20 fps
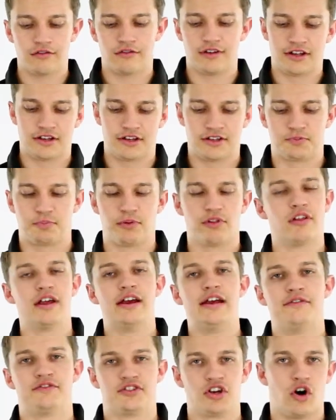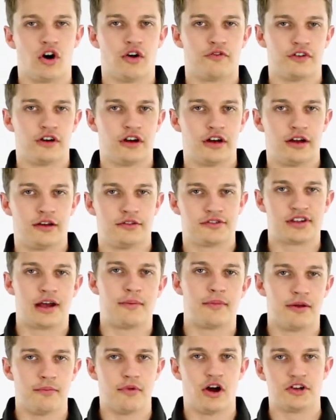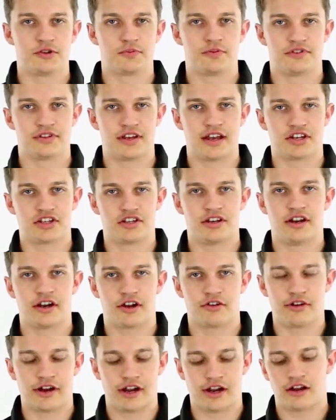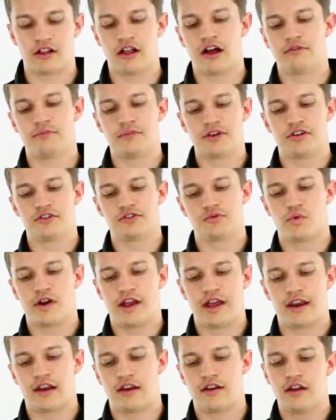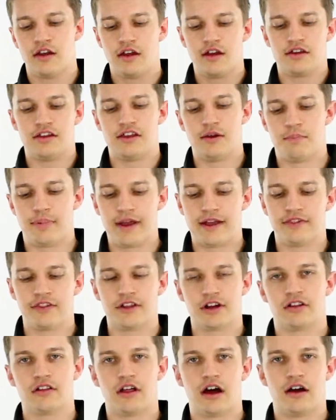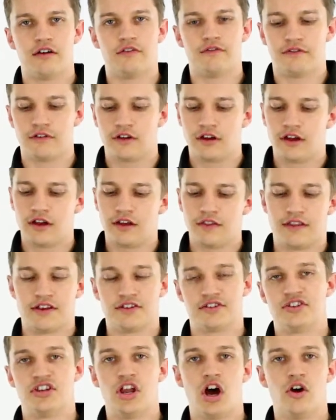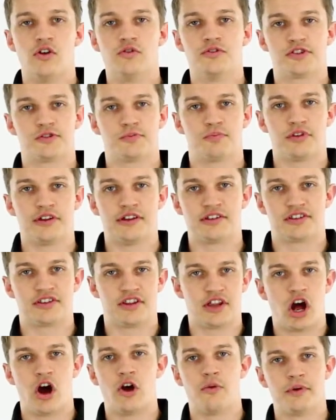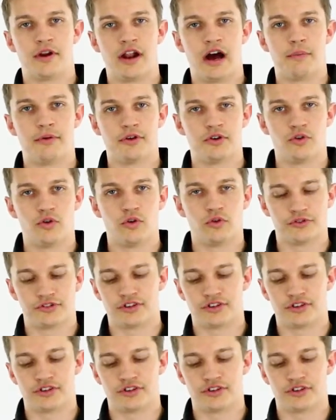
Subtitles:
It's believed to offer some of the most protection in a cricket glove, because when you bend the glove, there's no splits that open up at all.